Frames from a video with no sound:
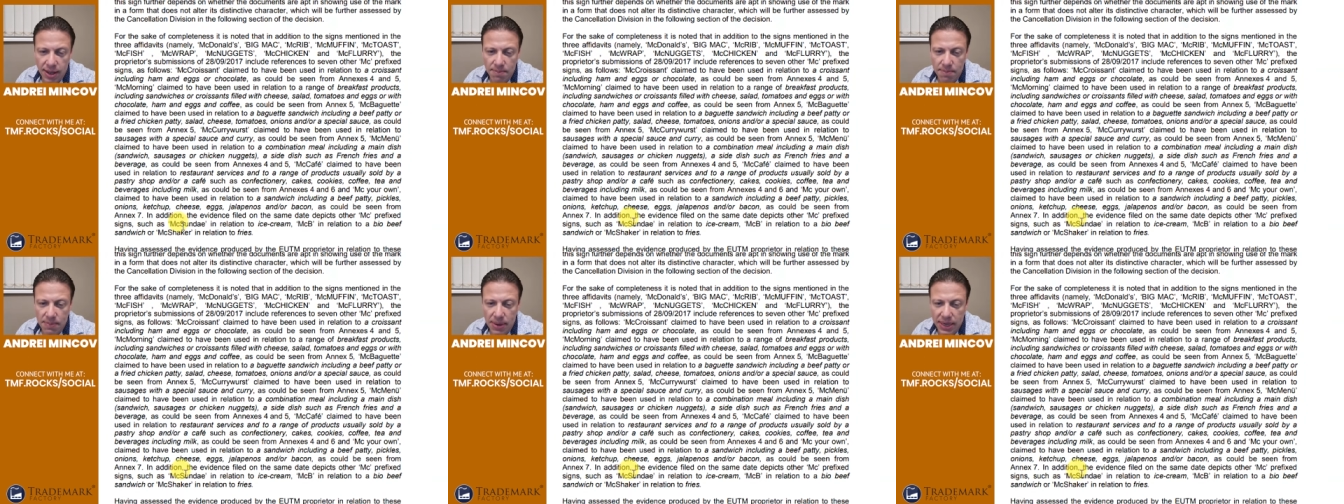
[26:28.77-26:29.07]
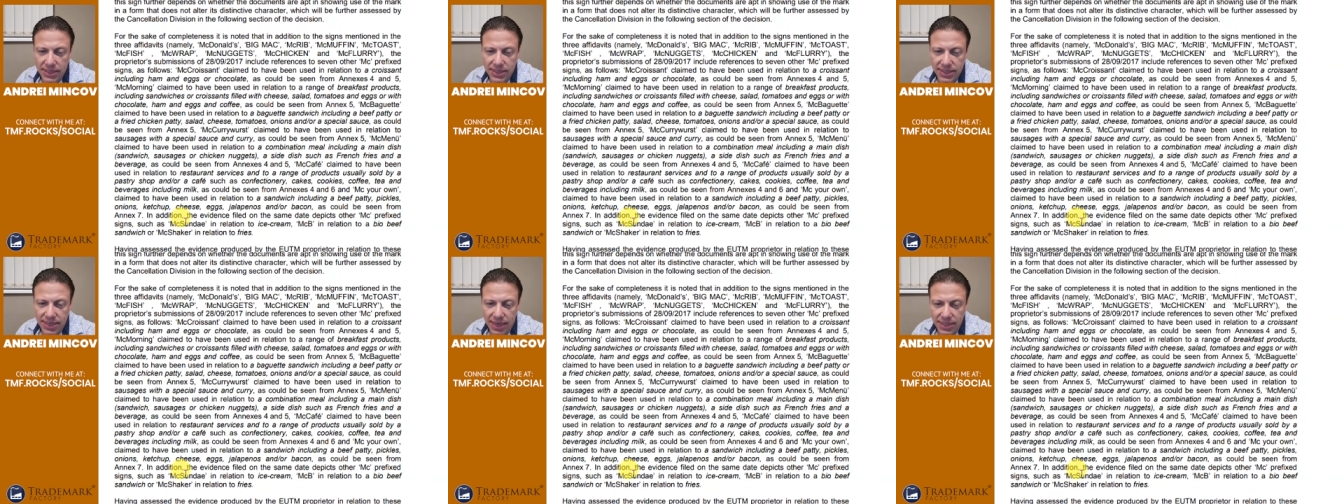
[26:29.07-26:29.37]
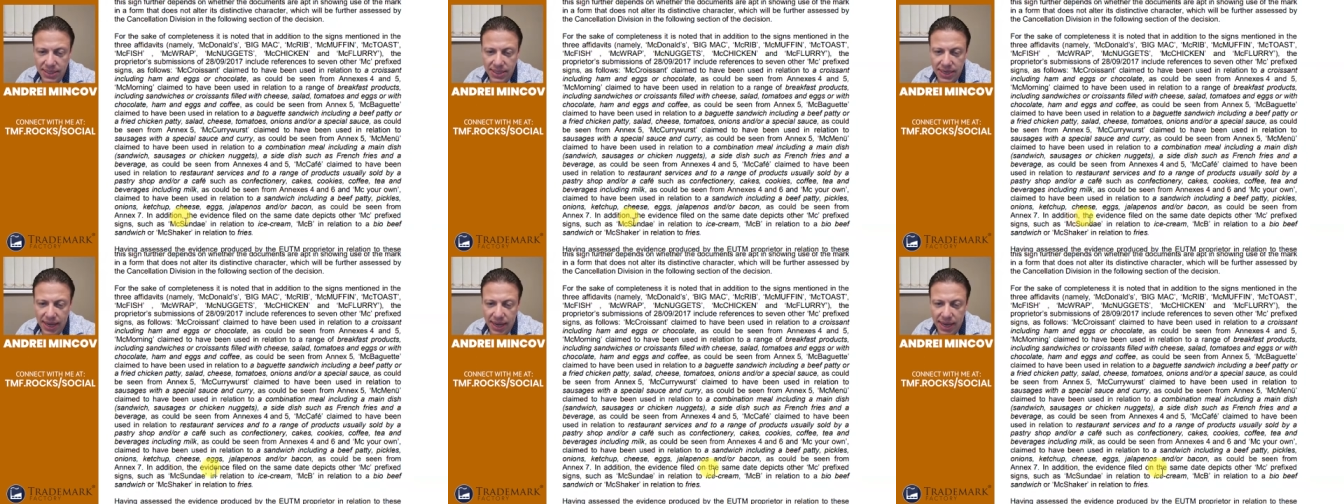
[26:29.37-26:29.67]
Mac
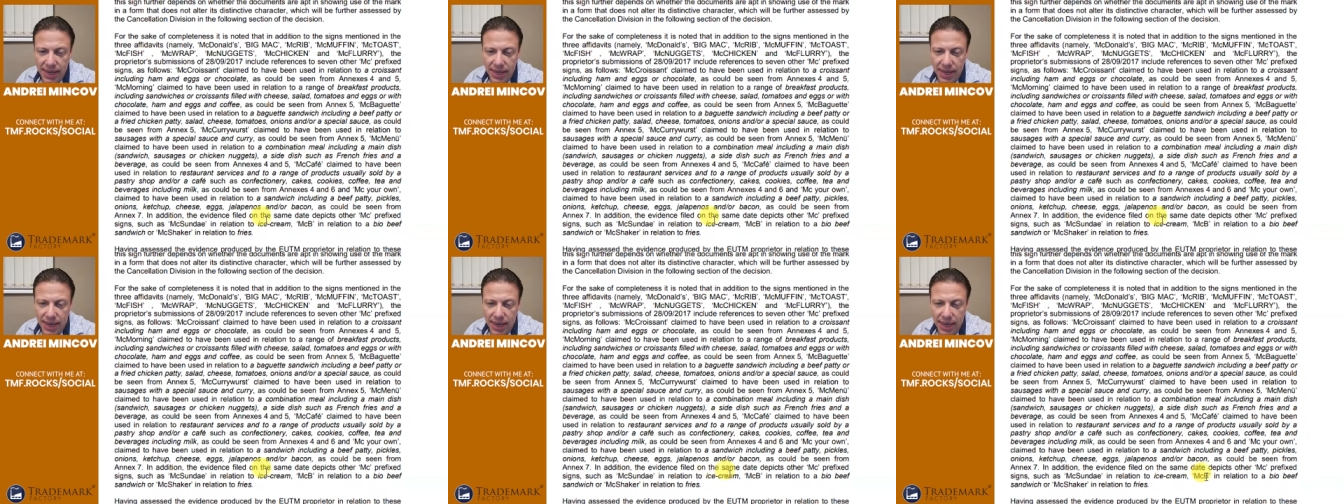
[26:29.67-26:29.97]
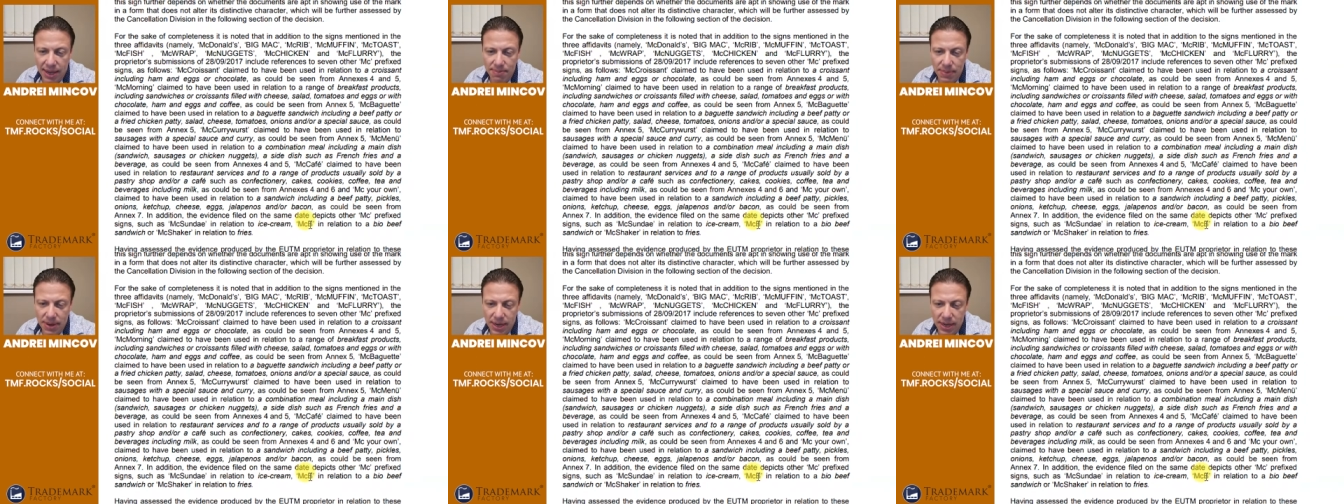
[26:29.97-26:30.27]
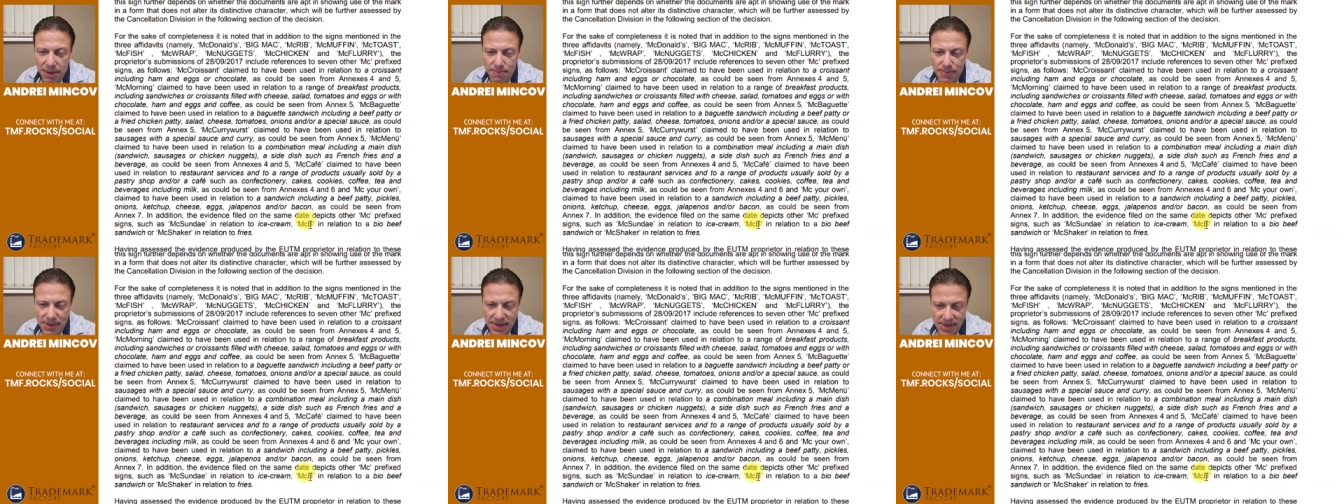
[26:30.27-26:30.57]
Sunday and
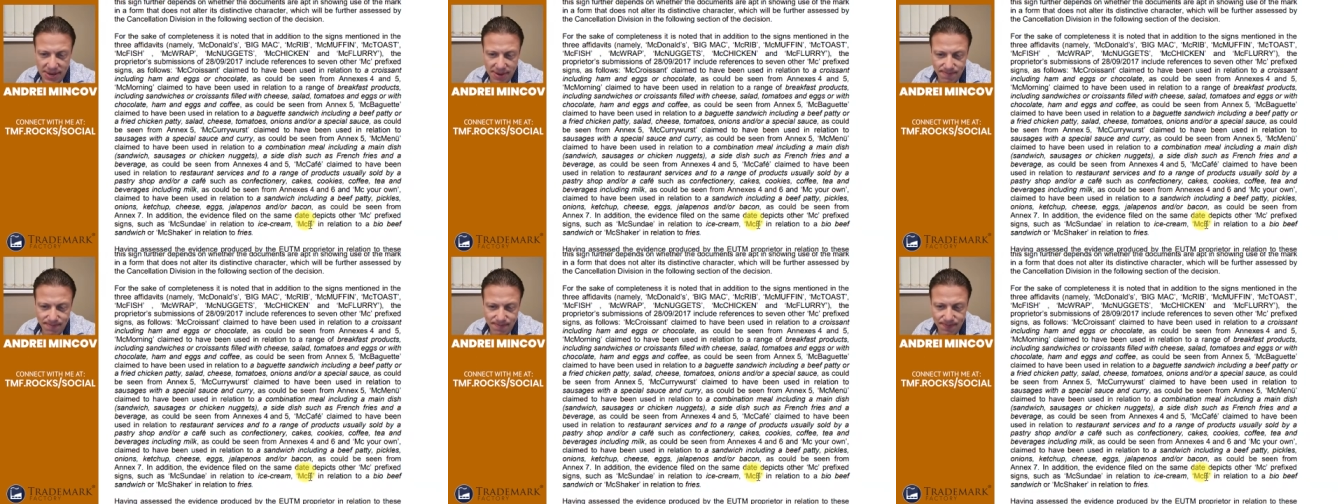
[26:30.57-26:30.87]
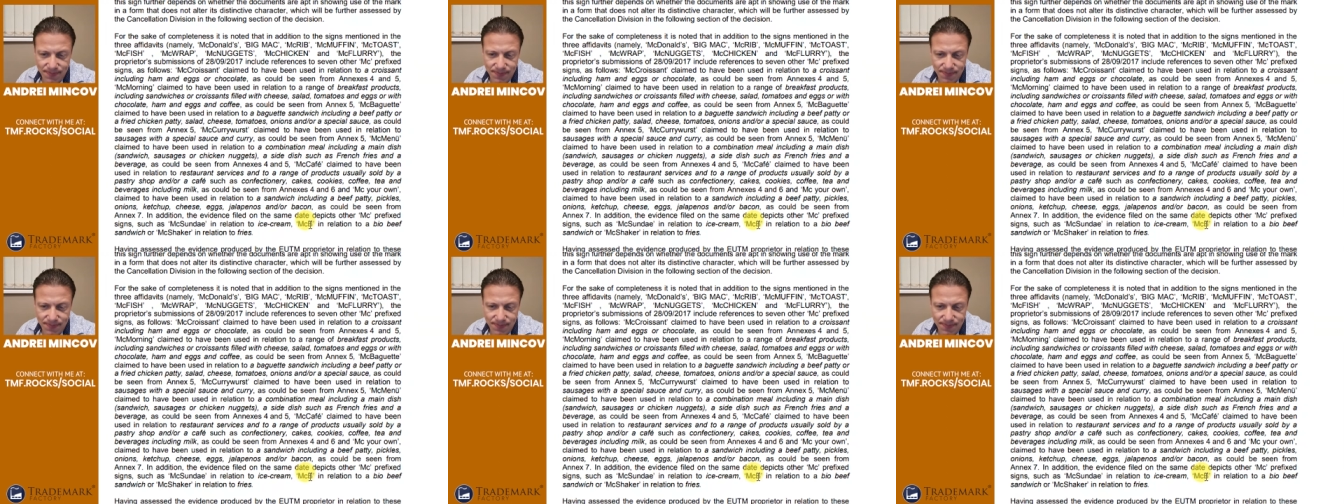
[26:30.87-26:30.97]
Mac B.